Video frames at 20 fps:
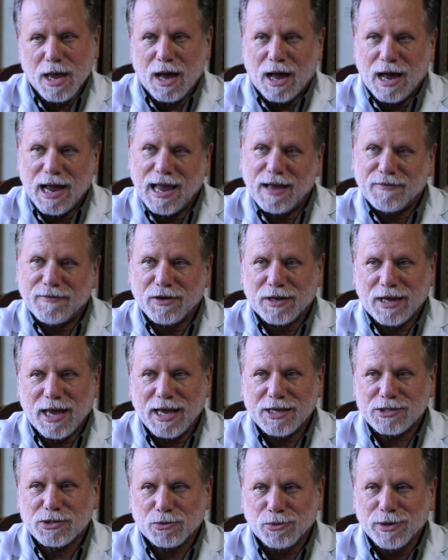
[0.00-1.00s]
I have a
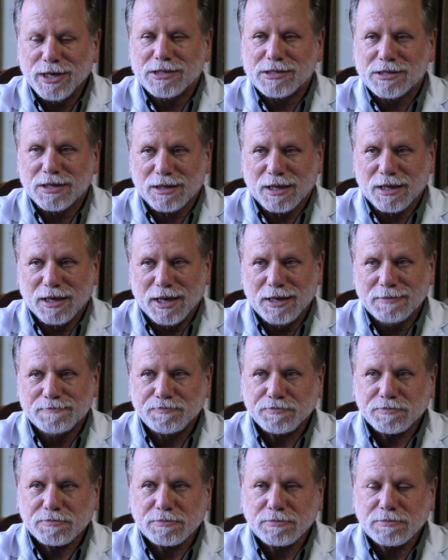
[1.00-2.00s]
case recently
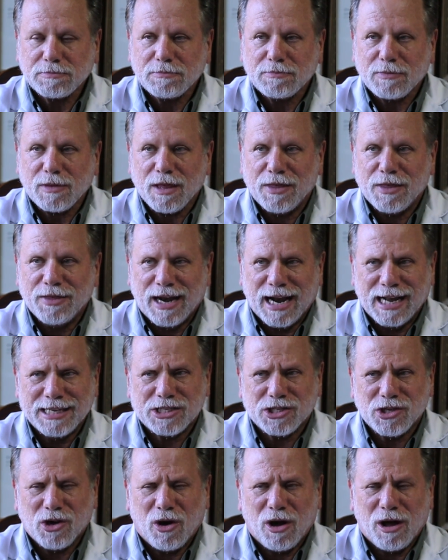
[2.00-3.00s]
that I
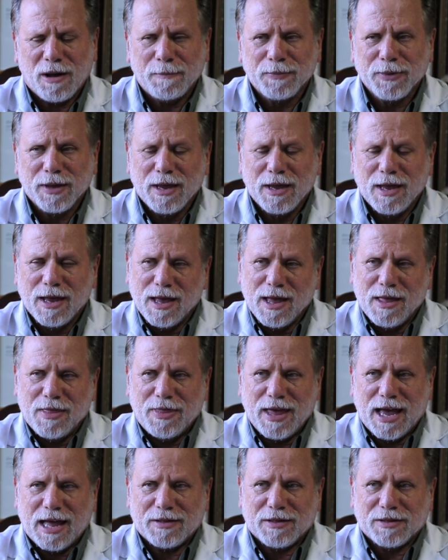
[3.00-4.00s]
saw
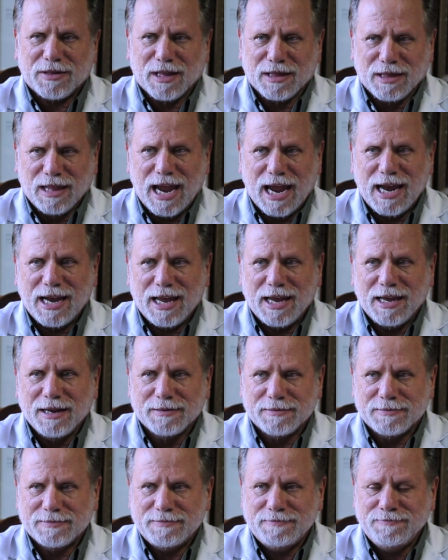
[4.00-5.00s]
that the lady
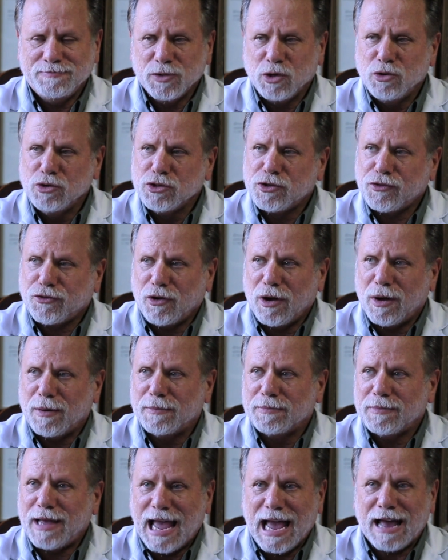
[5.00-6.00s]
who's
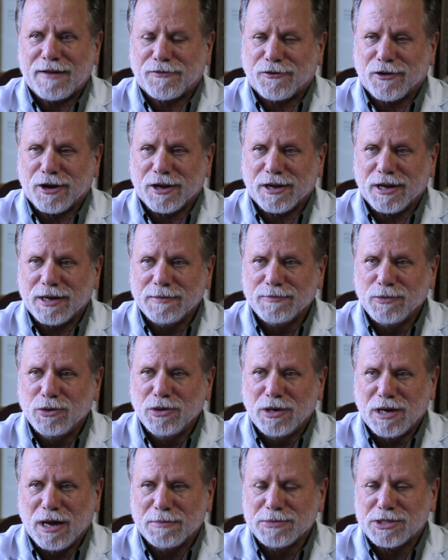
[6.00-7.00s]
from Africa, who
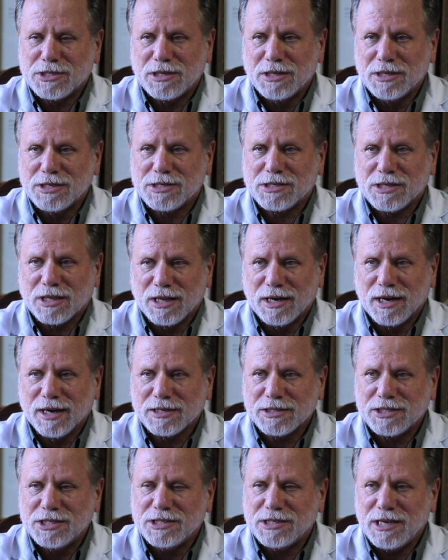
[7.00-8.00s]
comes to this
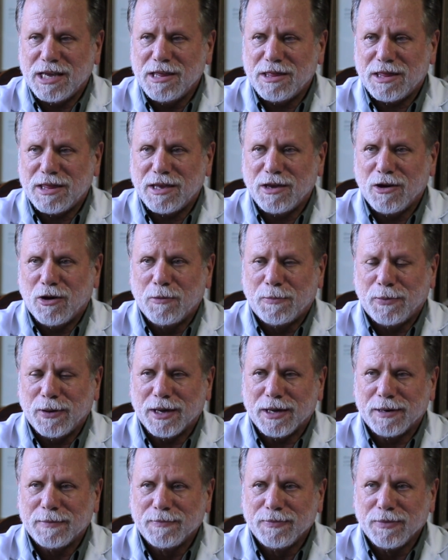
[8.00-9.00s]
clinic, she's
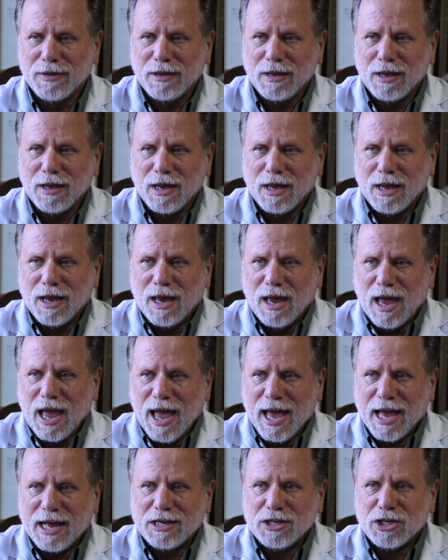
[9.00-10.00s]
Ethiopian,
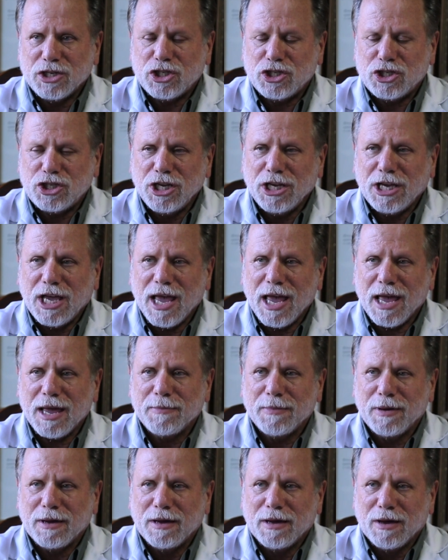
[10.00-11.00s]
and she
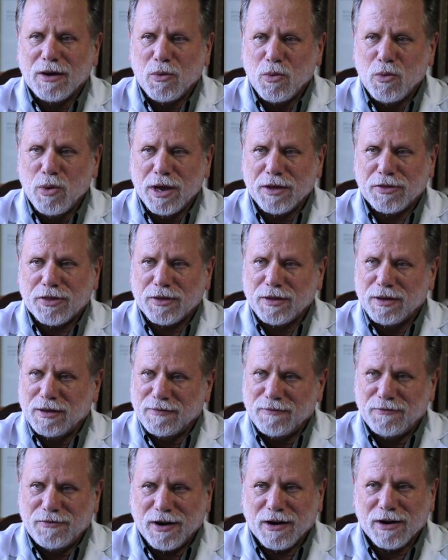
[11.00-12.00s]
came with
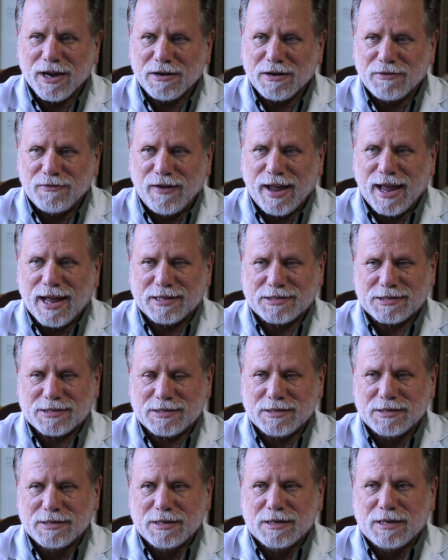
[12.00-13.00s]
very
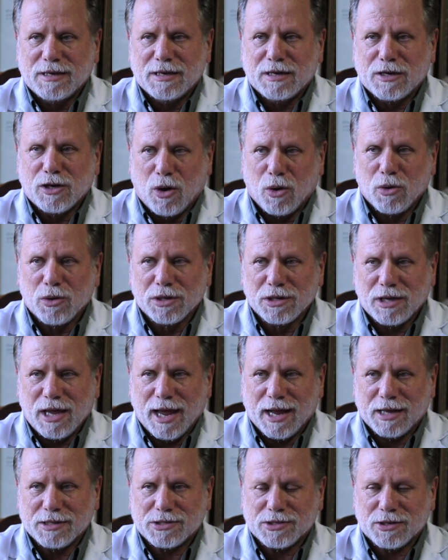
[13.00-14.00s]
advanced colon
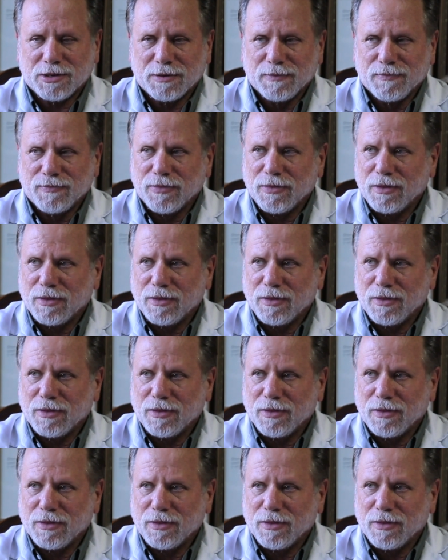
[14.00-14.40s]
cancer,